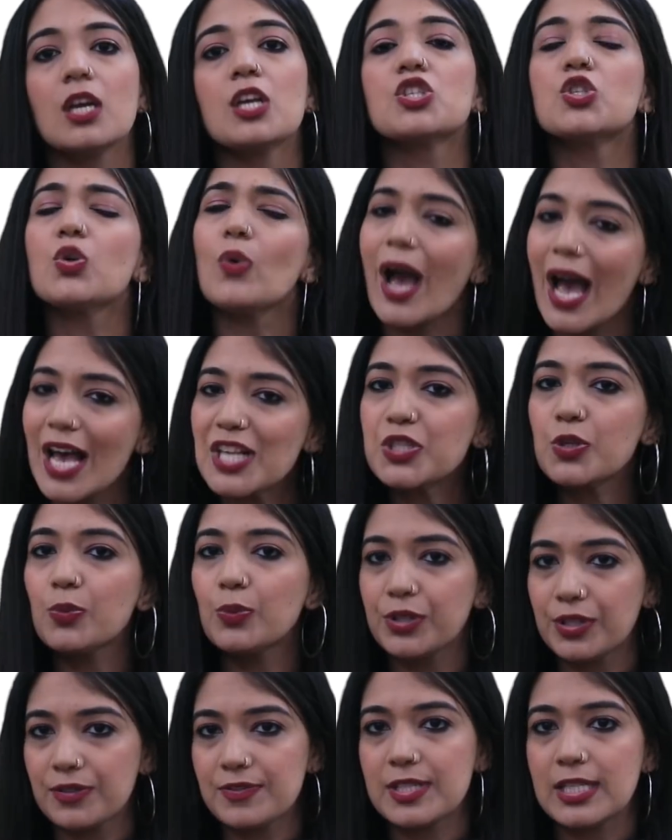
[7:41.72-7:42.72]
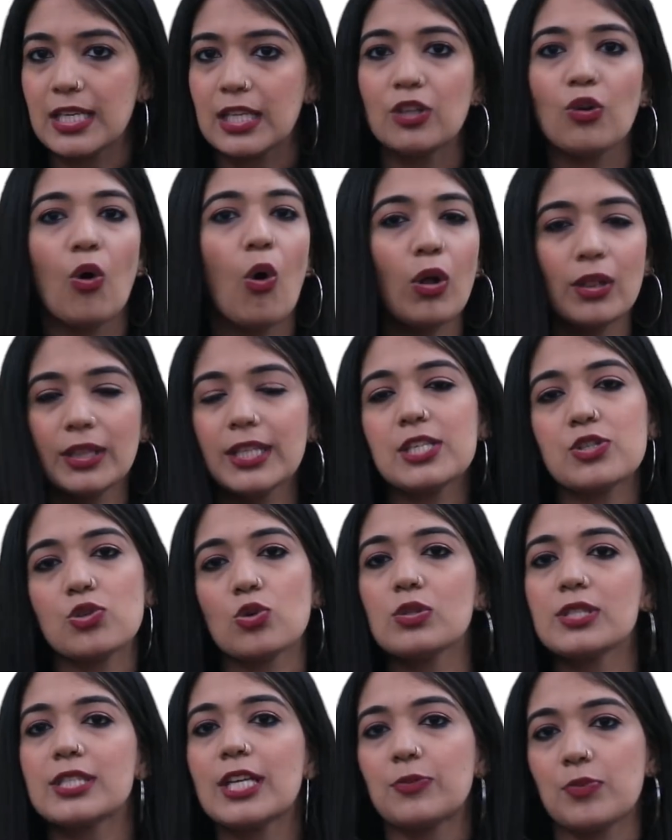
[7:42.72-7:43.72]
So as you would have seen, all these
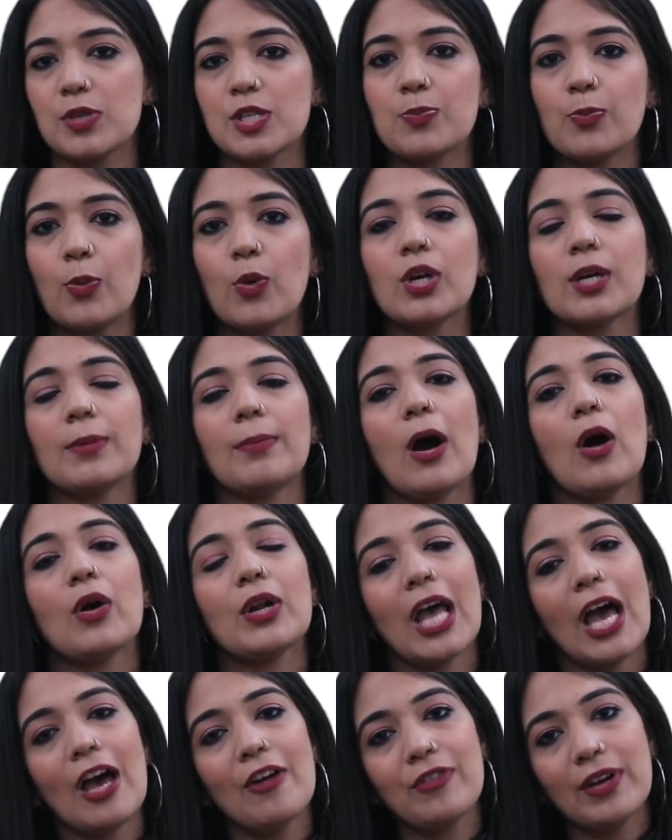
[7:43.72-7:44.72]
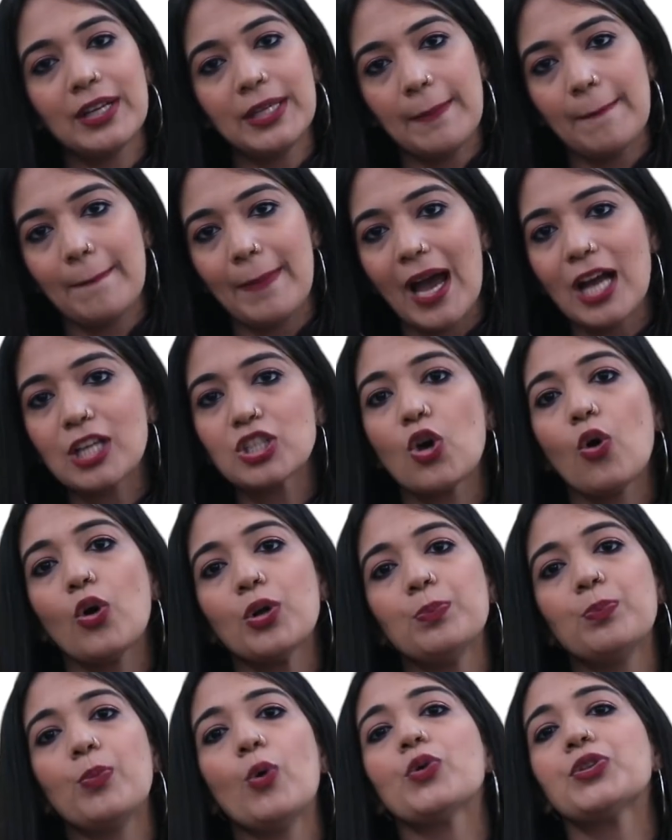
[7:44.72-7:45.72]
roles that we spoke about have an impact
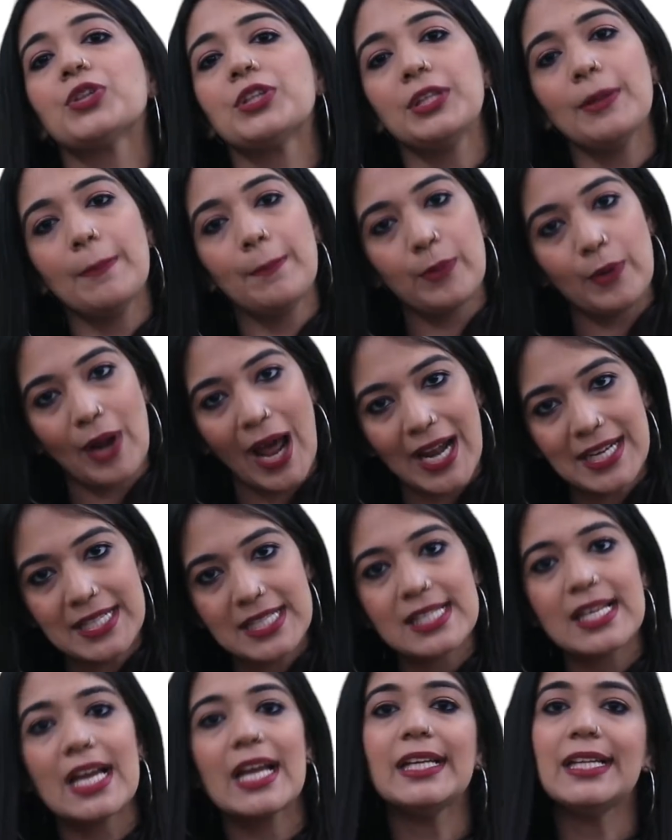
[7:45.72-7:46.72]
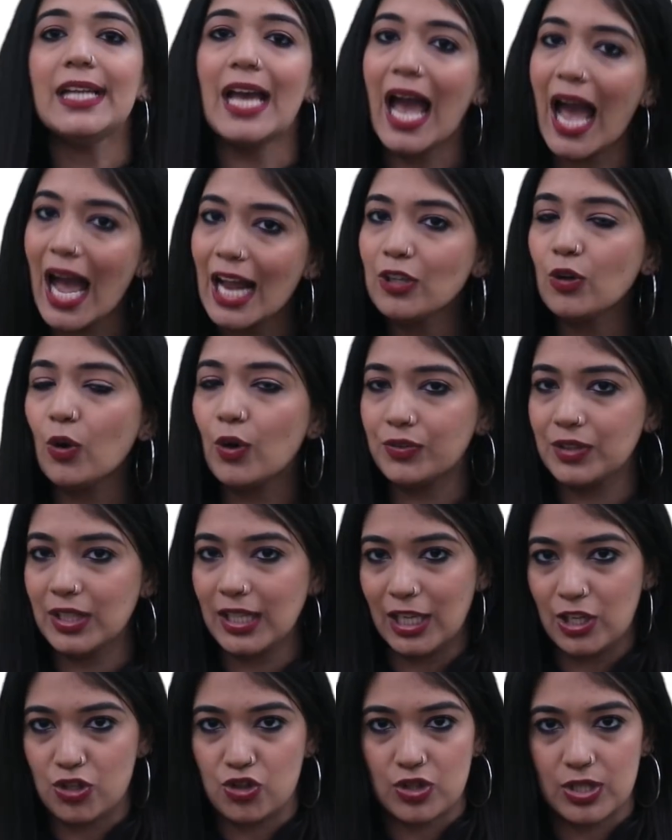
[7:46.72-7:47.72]
on both the brand side and on the
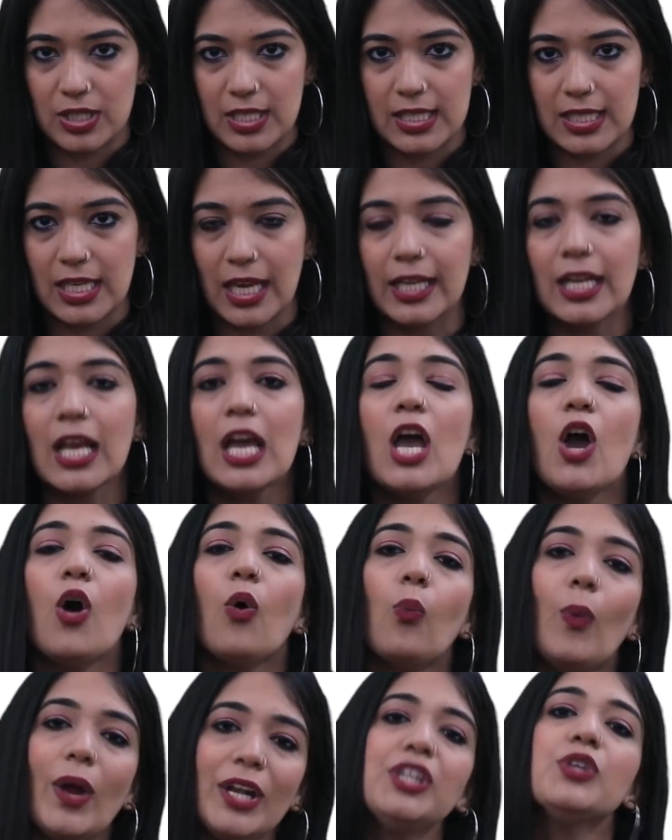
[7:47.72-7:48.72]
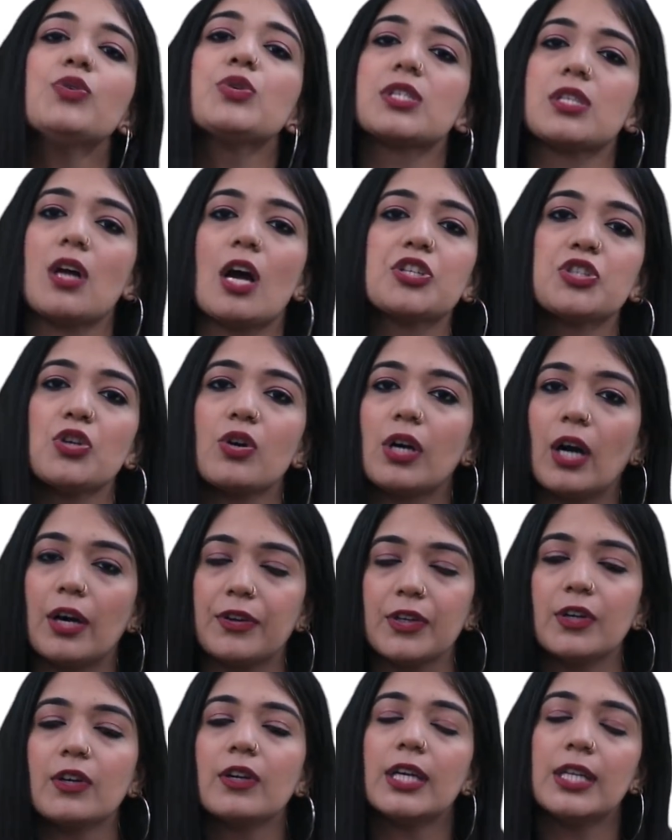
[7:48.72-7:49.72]
agency side. When you start your
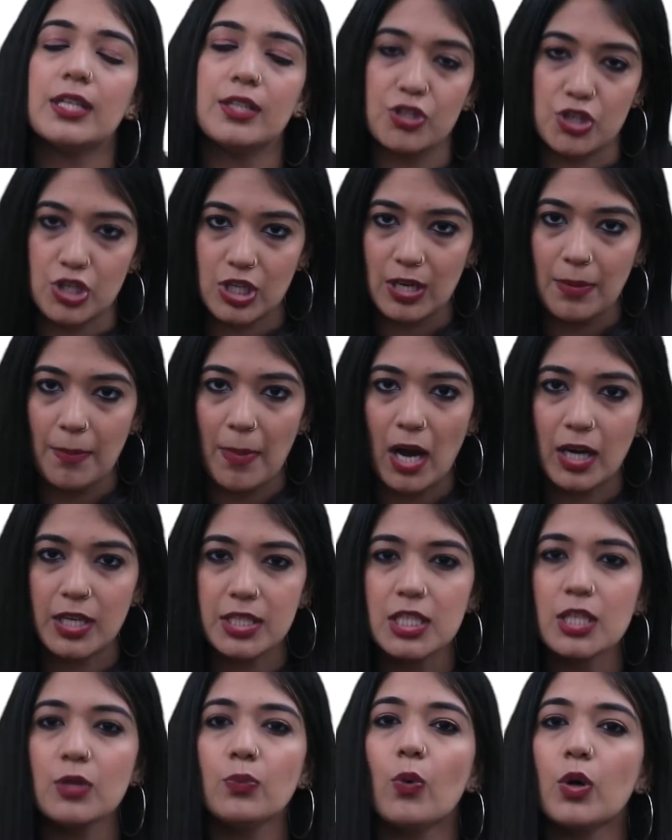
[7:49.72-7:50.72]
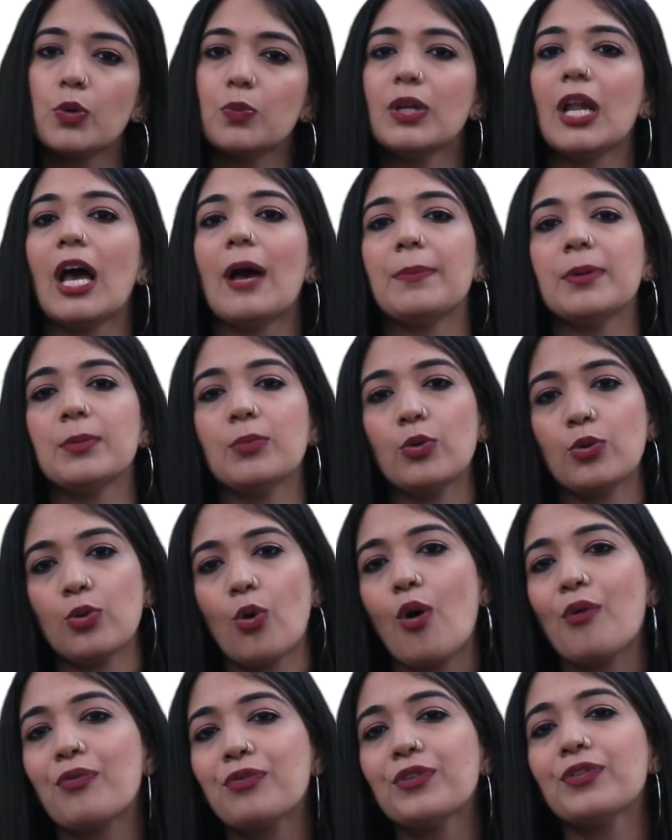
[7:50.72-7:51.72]
career in digital marketing, what will happen more
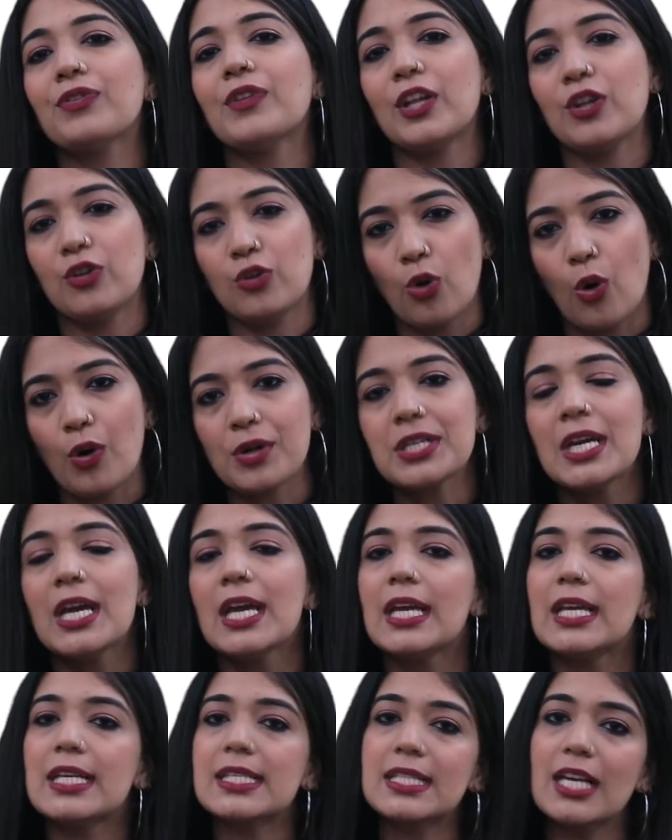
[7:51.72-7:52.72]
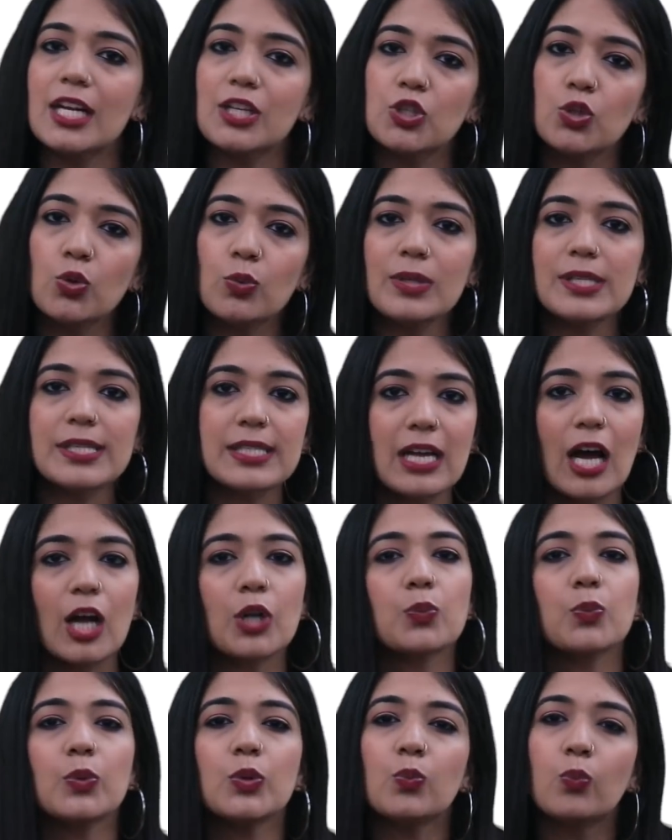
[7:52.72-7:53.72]
often than not is that you will
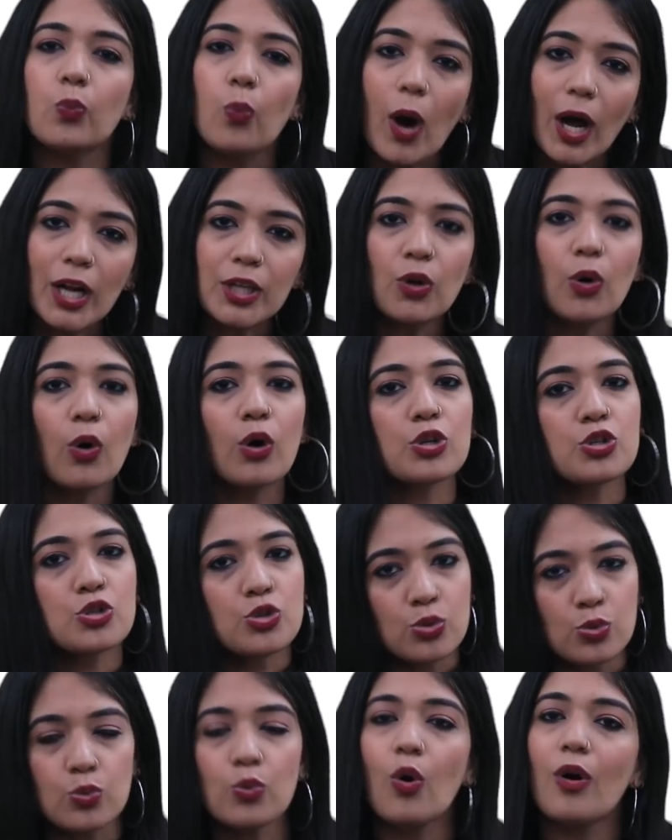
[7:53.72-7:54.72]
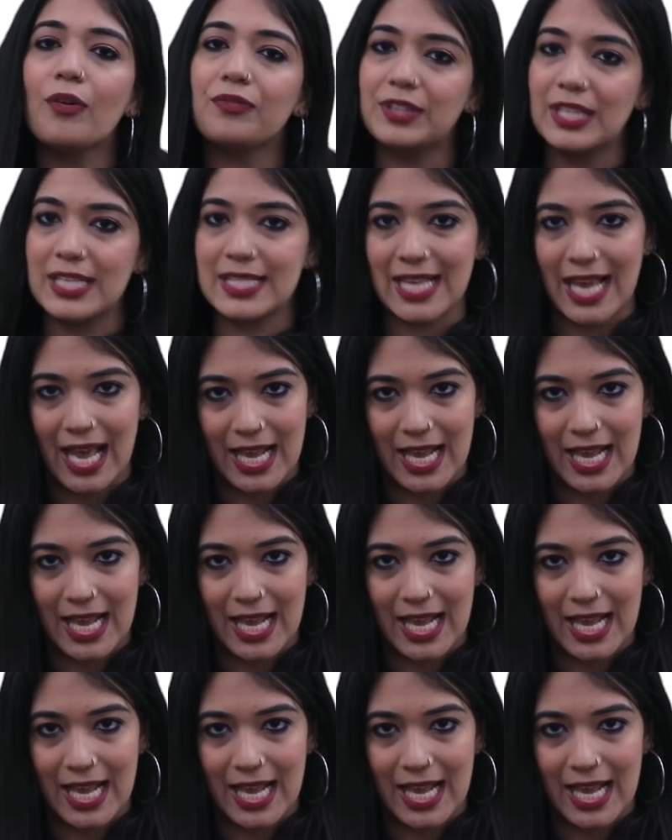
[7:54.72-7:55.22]
start with 1 or 2 of these